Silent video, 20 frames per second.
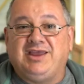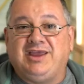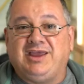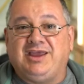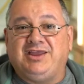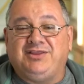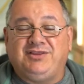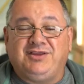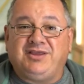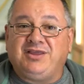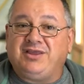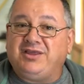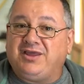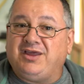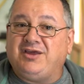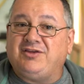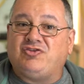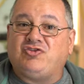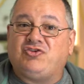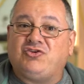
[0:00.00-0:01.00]
and you can
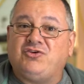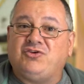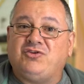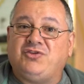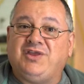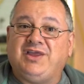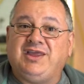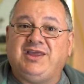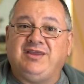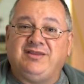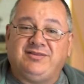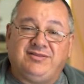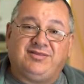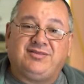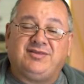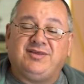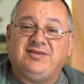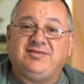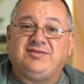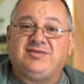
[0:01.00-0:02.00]
go through there and
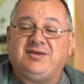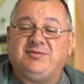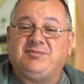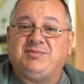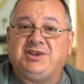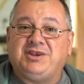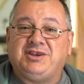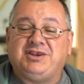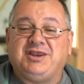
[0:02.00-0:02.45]
see some of the